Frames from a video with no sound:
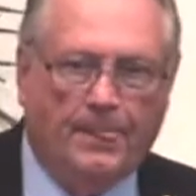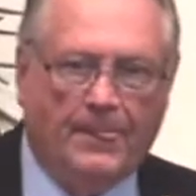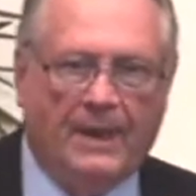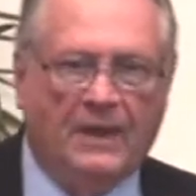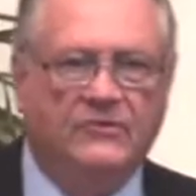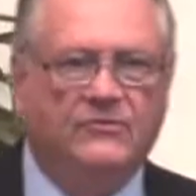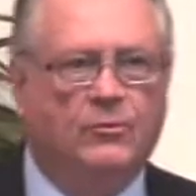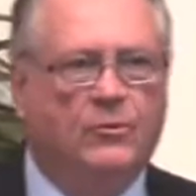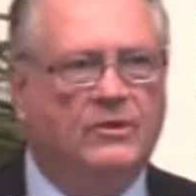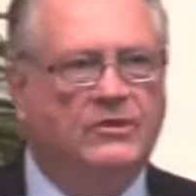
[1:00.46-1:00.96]

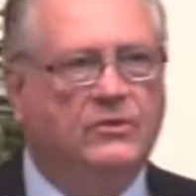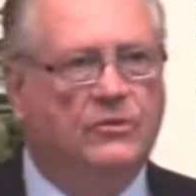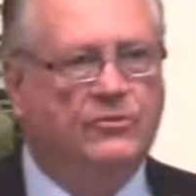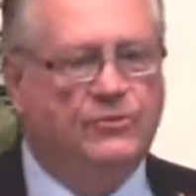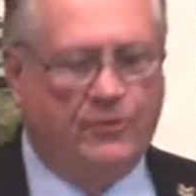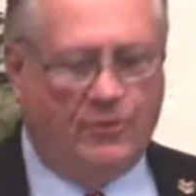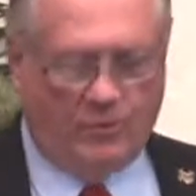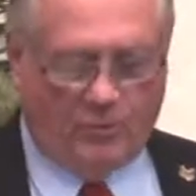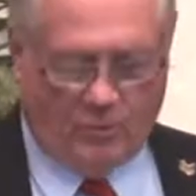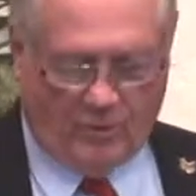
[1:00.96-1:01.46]
That's what the
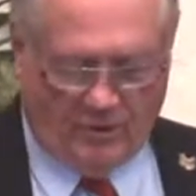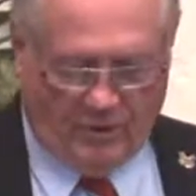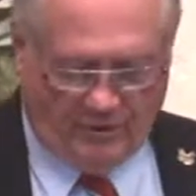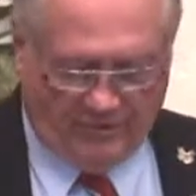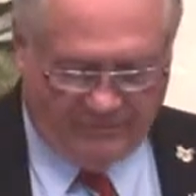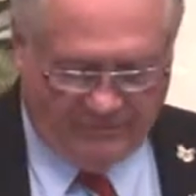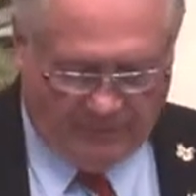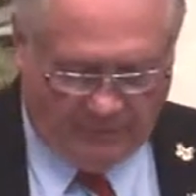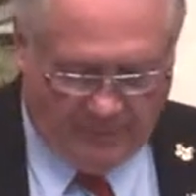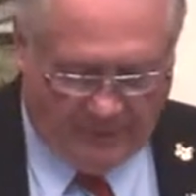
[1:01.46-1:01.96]
third world
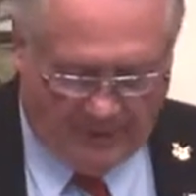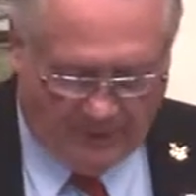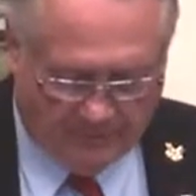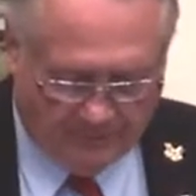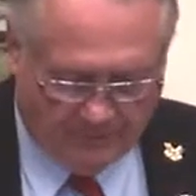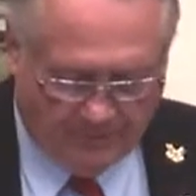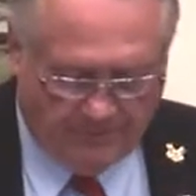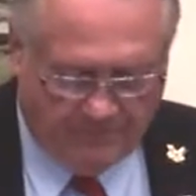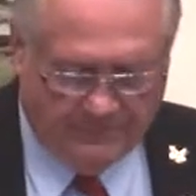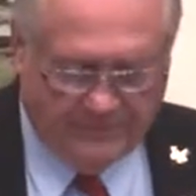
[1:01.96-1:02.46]
is about.